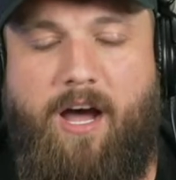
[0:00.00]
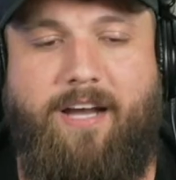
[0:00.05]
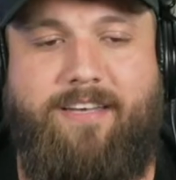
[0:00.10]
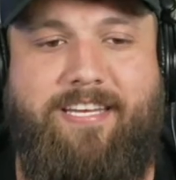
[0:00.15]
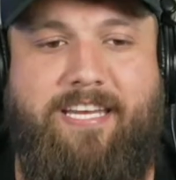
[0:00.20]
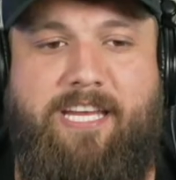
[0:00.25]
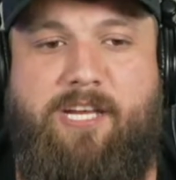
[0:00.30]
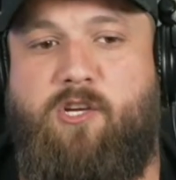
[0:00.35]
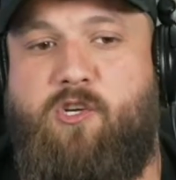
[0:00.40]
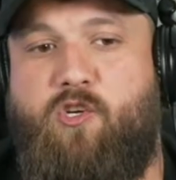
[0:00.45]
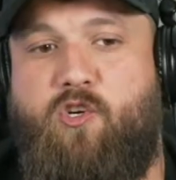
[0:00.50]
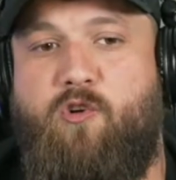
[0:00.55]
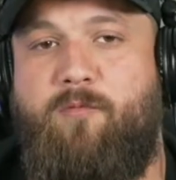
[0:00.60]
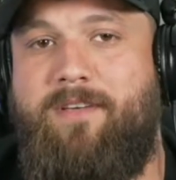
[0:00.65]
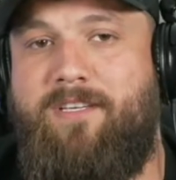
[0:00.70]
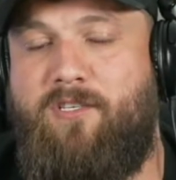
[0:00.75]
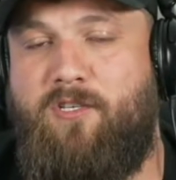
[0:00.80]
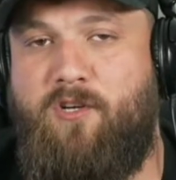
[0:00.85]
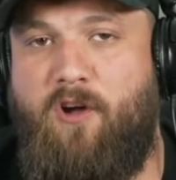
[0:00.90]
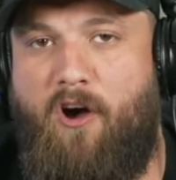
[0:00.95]
Tshroom
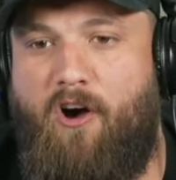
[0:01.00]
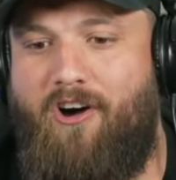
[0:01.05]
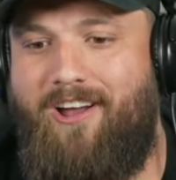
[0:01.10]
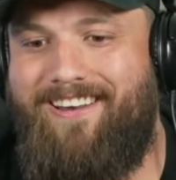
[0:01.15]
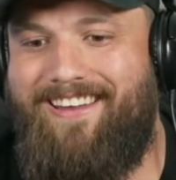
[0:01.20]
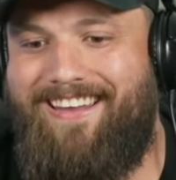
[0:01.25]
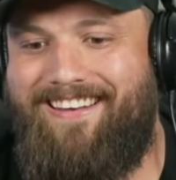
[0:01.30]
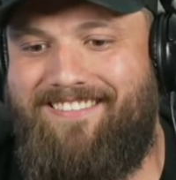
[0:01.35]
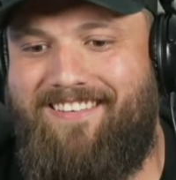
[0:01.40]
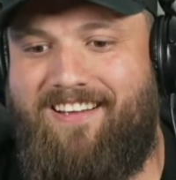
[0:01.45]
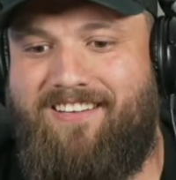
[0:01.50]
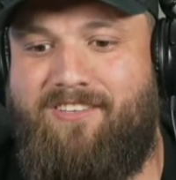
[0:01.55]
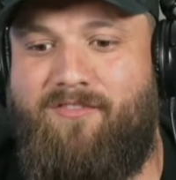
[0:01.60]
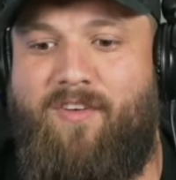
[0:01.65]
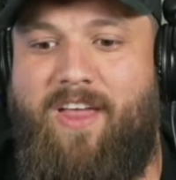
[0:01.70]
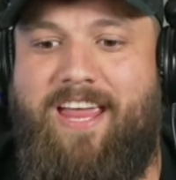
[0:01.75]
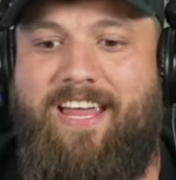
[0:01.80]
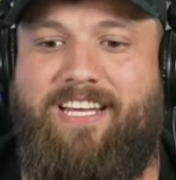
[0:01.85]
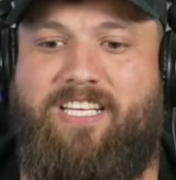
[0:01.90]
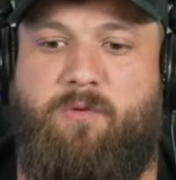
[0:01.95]
is gone in Las
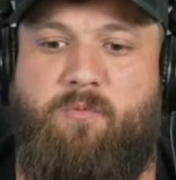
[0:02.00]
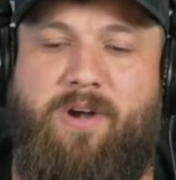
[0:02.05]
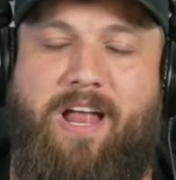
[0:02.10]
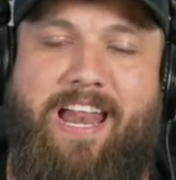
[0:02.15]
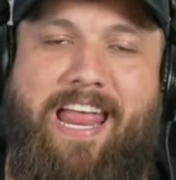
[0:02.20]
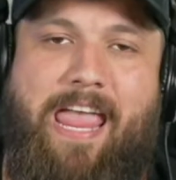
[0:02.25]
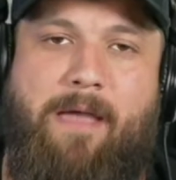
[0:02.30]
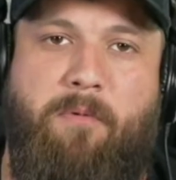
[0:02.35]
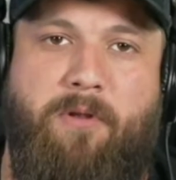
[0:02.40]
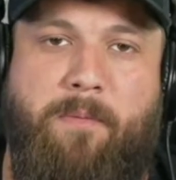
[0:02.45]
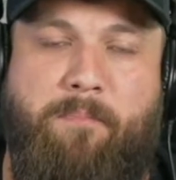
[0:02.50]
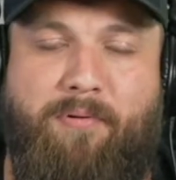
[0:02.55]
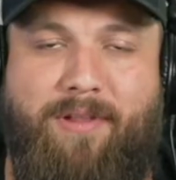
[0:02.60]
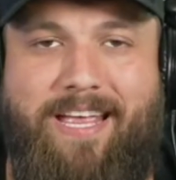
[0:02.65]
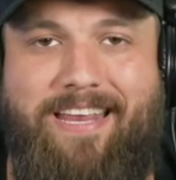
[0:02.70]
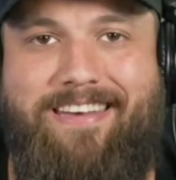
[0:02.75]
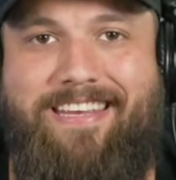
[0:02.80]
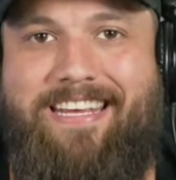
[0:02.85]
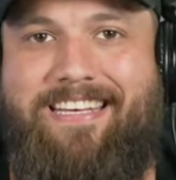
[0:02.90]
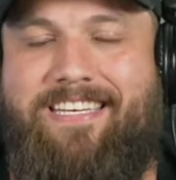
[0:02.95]
Vegas. We're not able to
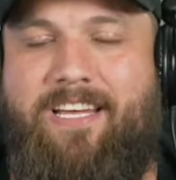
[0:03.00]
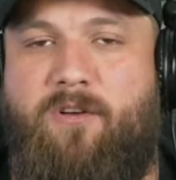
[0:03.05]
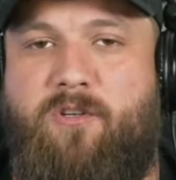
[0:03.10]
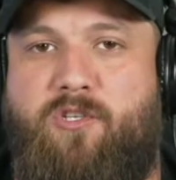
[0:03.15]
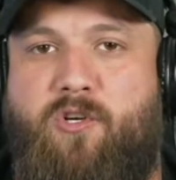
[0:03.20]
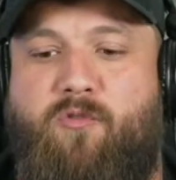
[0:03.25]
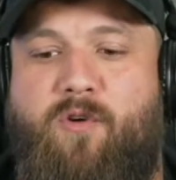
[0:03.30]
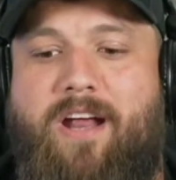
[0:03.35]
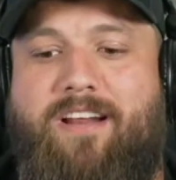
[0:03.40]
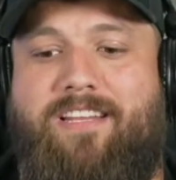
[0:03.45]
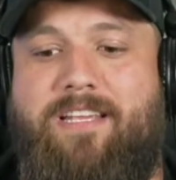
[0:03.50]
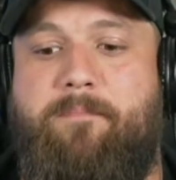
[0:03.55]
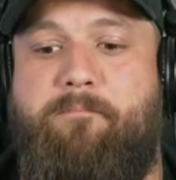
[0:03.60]
plan details correctly.